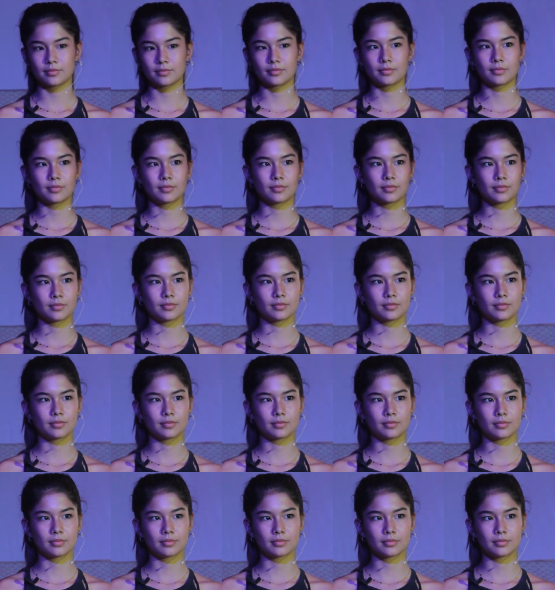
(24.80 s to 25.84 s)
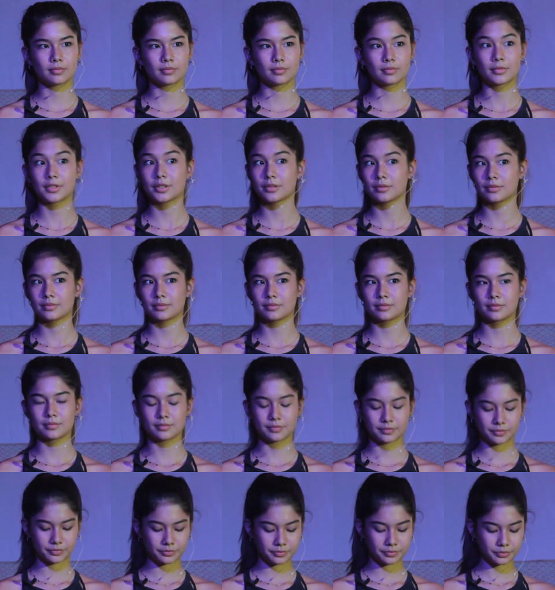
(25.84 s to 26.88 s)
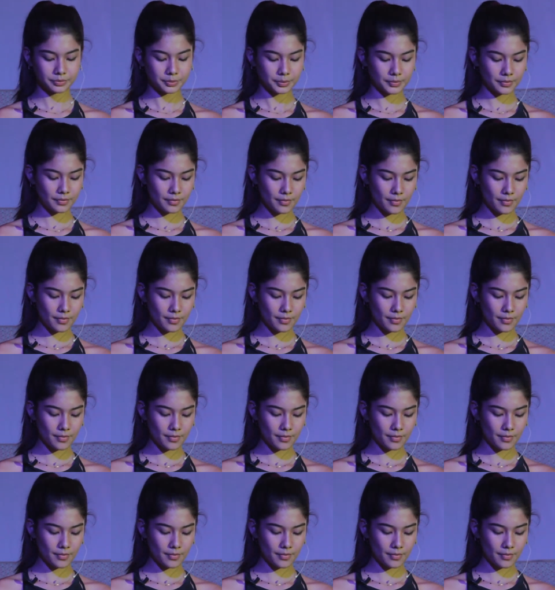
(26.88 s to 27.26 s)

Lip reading: No one is speaking in this clip.